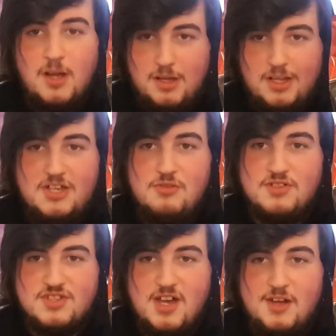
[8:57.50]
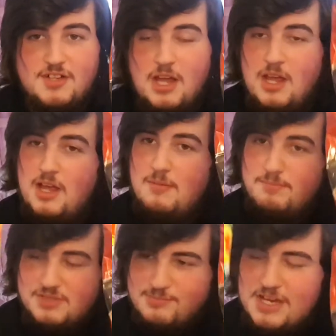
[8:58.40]
I'll let you decide.
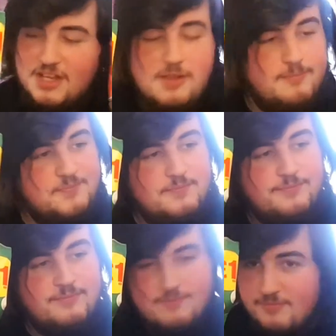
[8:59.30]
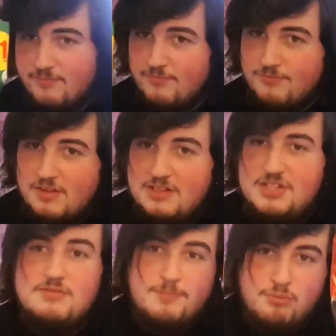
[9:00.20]
To me, in
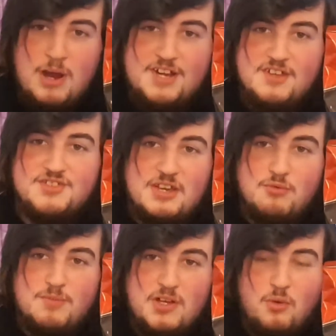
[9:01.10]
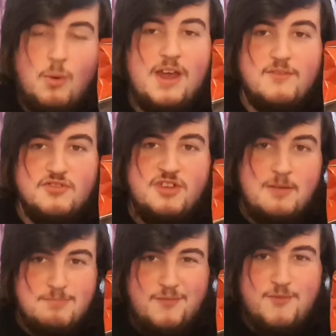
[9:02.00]
terms of brightness, it would be Quavers.
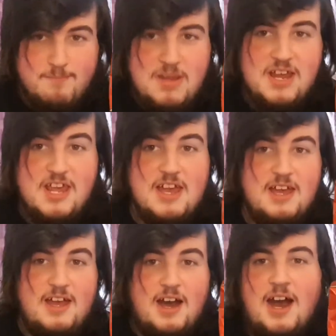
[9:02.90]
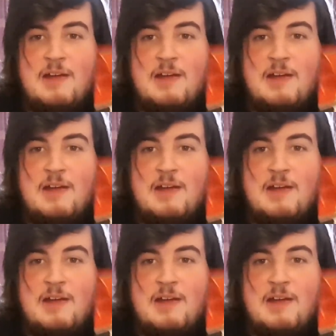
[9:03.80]
But for me, I